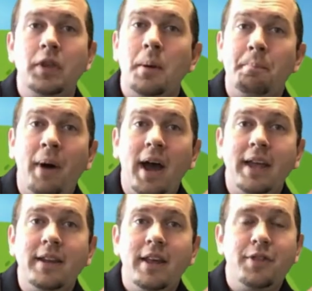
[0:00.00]

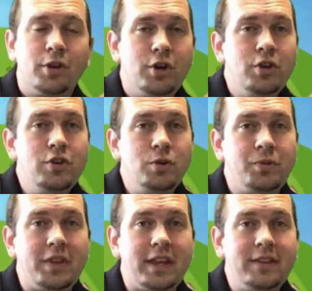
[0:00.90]
But the good
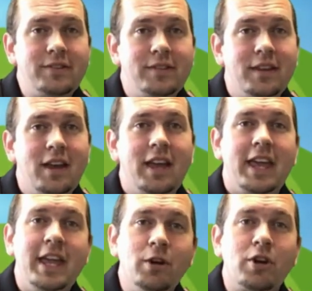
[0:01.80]
news is,
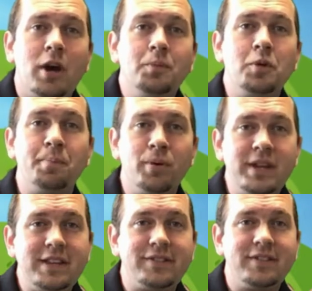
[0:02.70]
here comes a
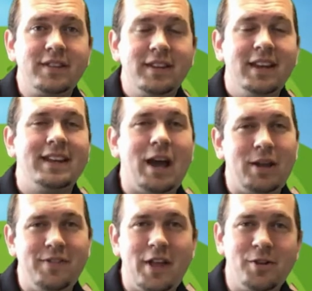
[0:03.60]
priest. Now,
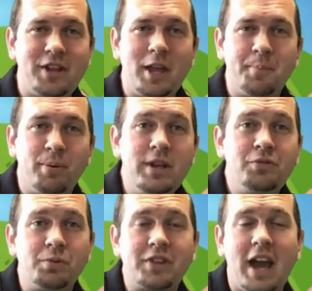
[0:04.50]
in their day, a priest
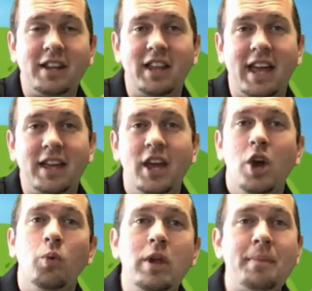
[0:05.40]
was kind of like
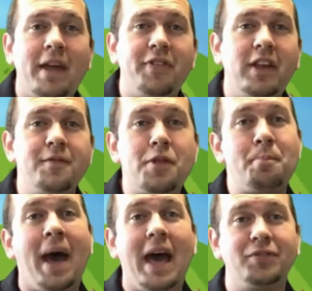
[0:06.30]
we might think of the
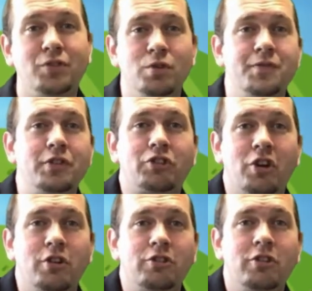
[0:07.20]
pastor of the
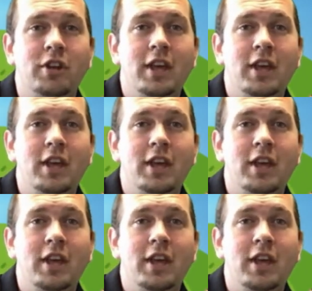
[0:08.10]
church.